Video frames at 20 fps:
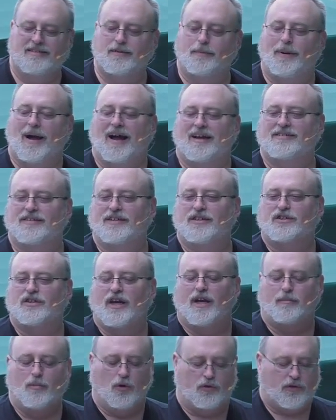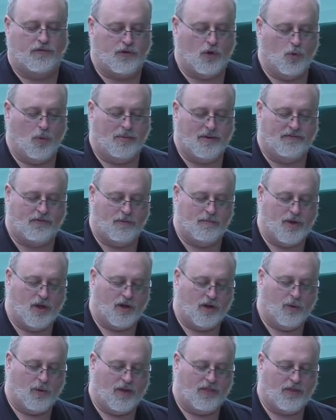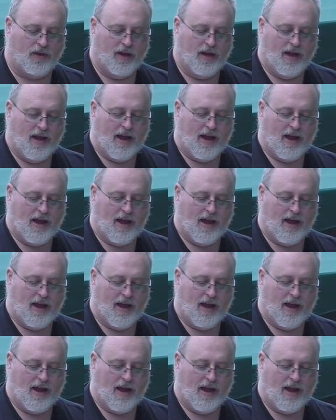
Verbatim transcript: It's a passage that most of you will be familiar with,